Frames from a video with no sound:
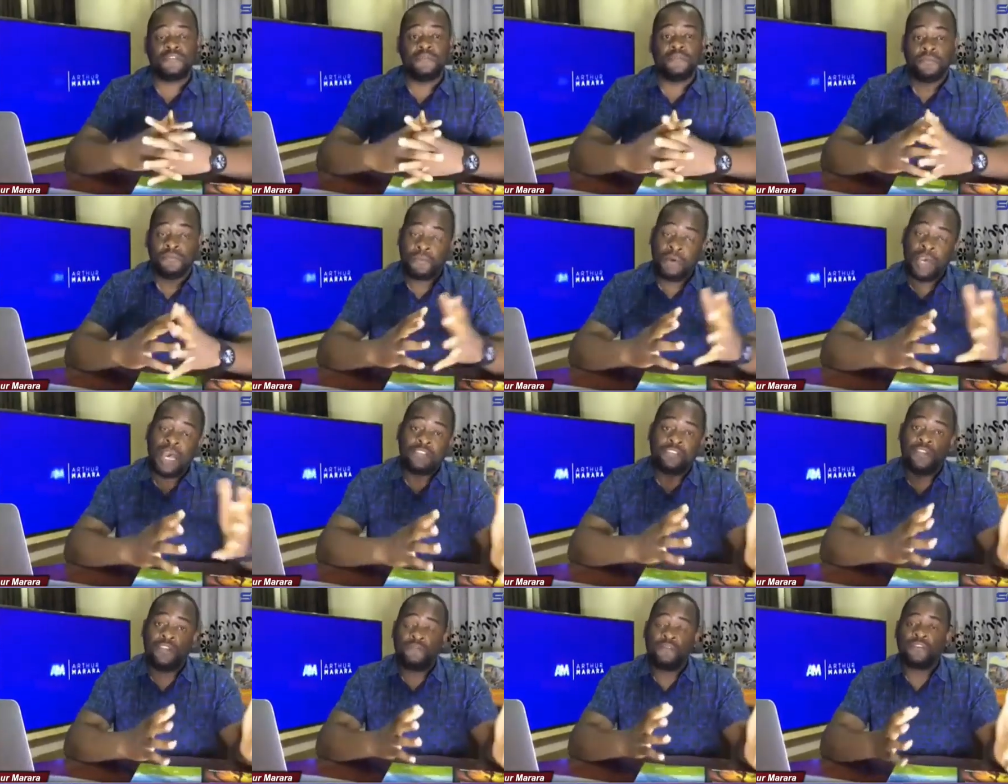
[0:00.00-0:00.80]
to perform. We
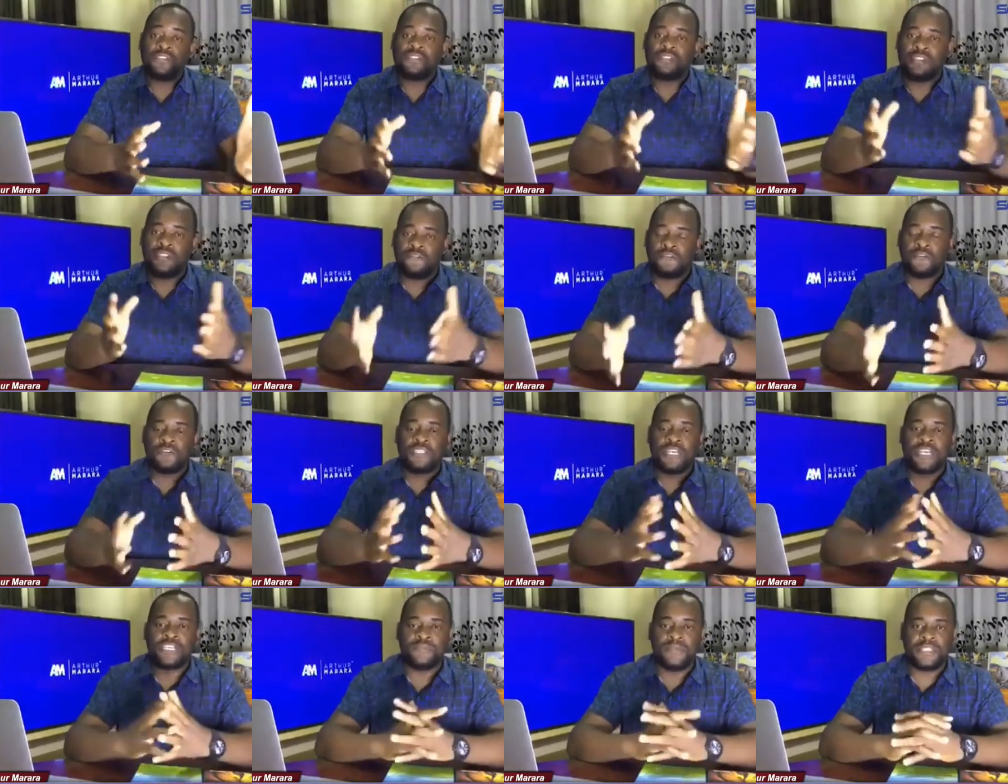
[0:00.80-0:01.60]
actually got
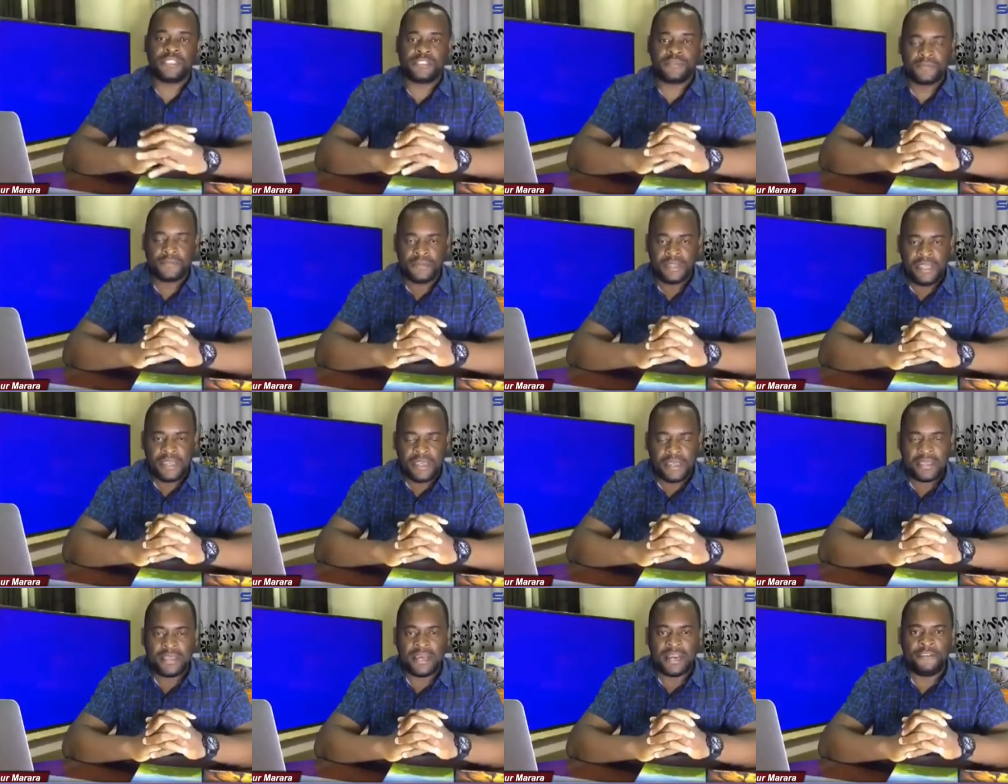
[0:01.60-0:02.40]
several judgments
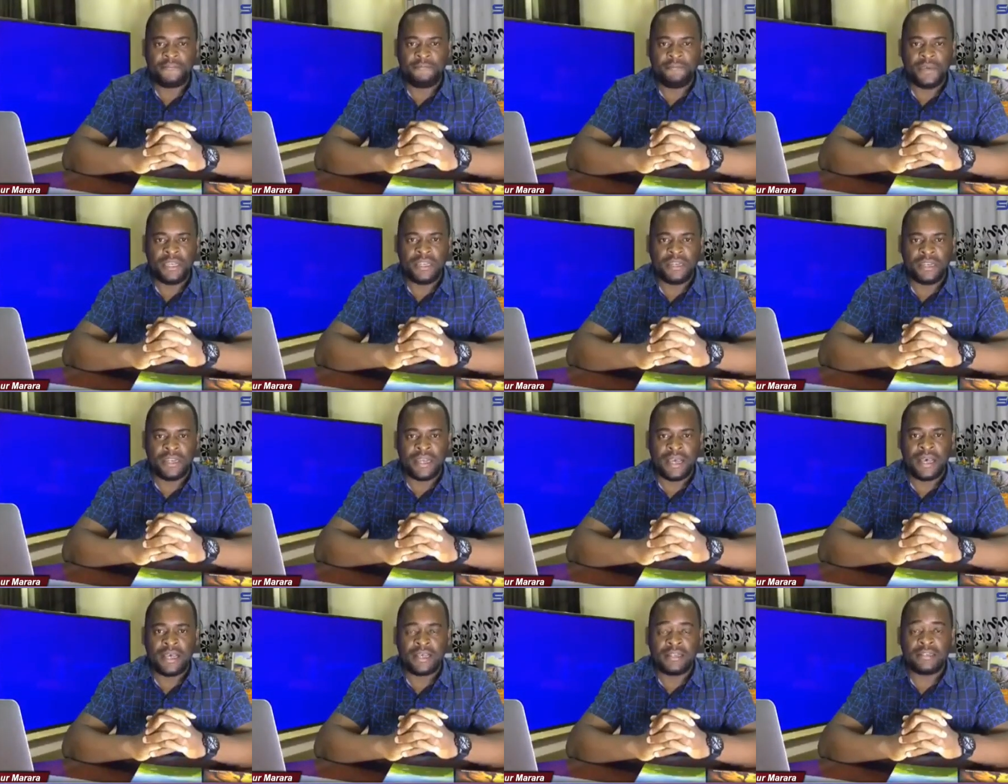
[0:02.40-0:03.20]
that have
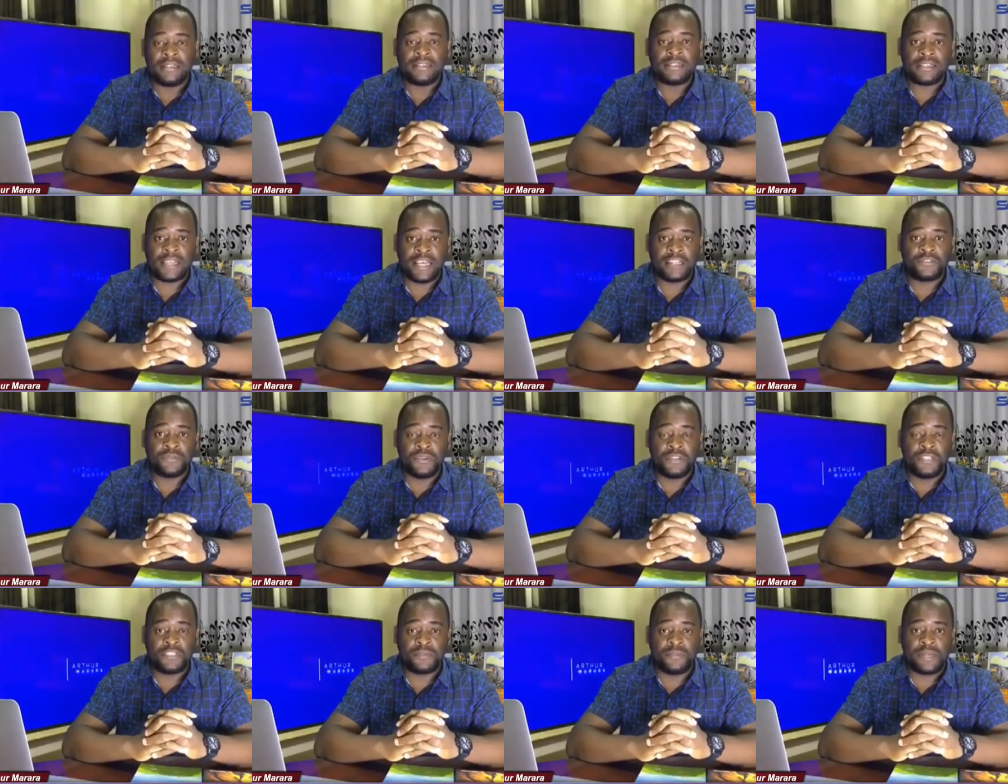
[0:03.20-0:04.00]
been discussed
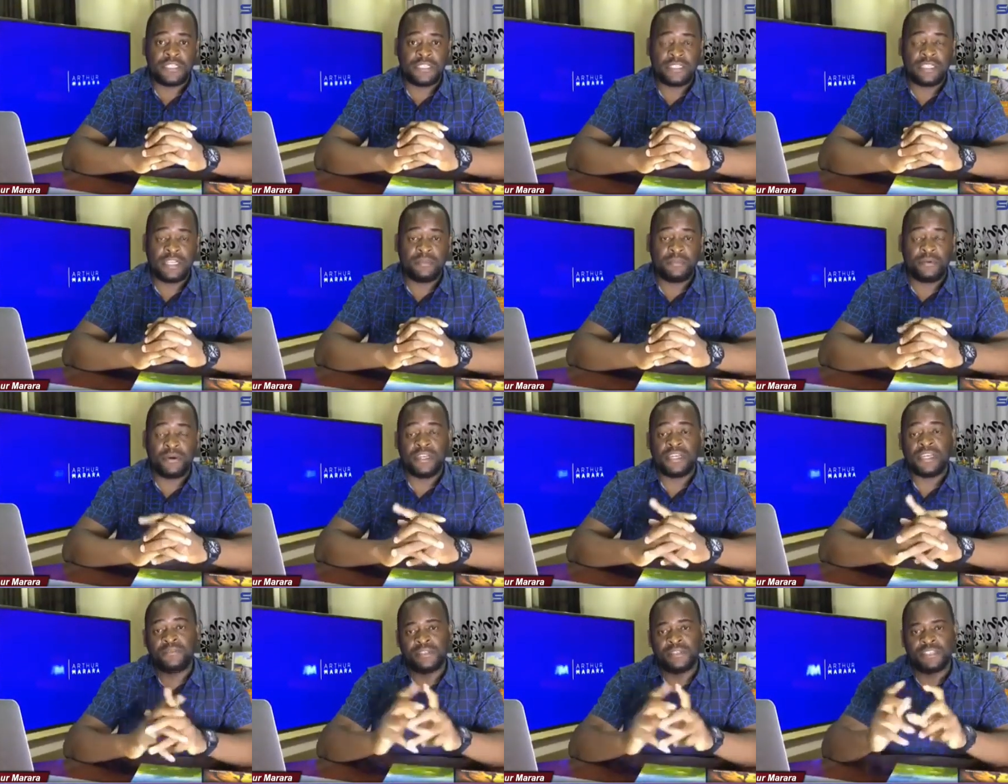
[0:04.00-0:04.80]
on this particular
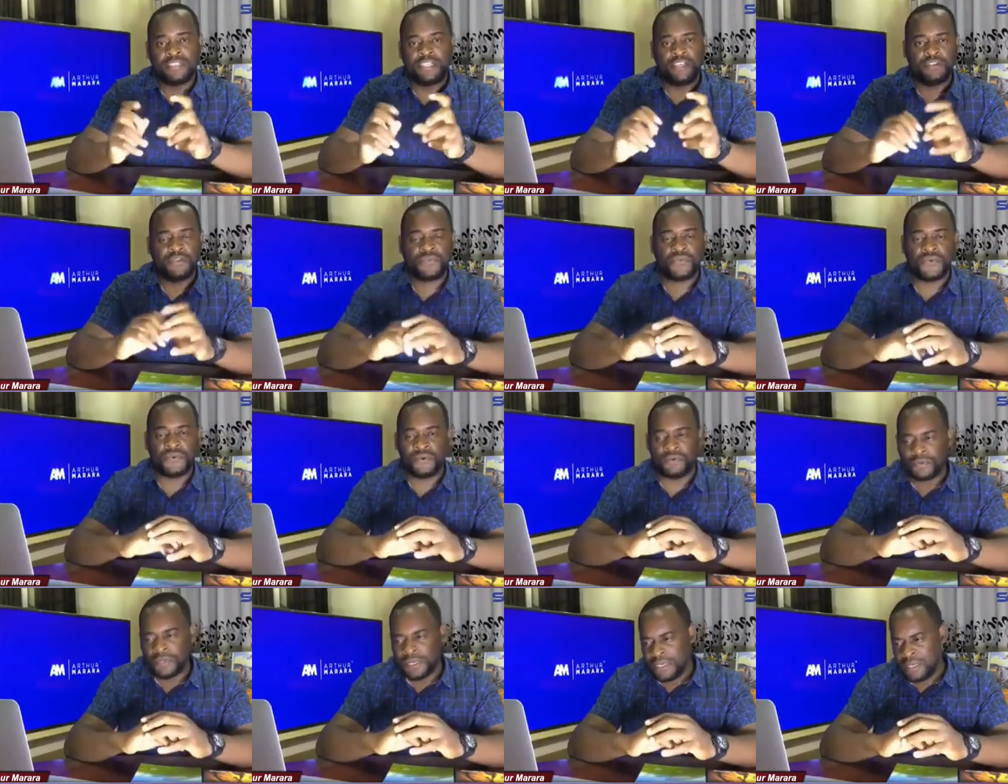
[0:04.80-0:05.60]
point. I'll just take you
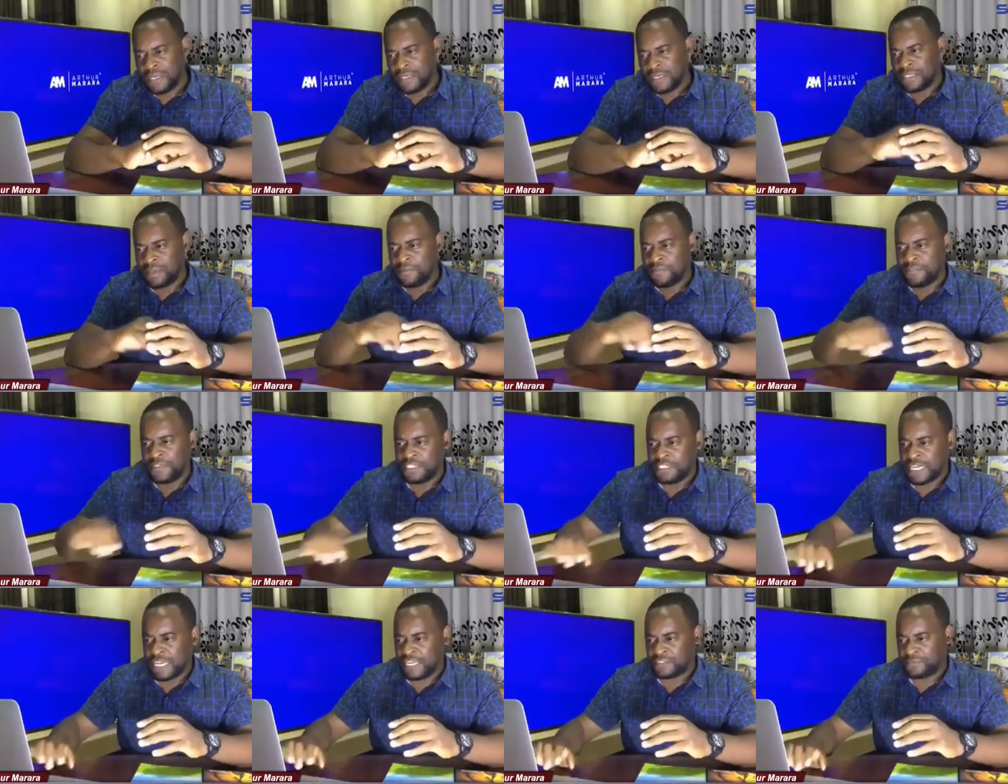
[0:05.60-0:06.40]
through some of
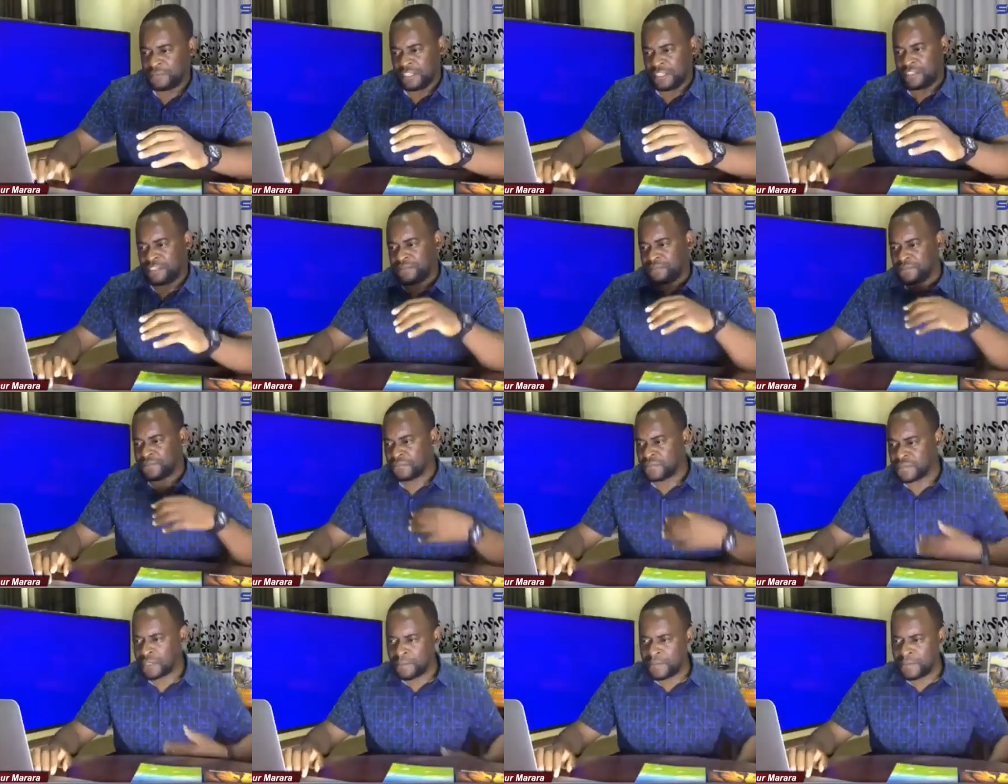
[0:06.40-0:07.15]
the judgments.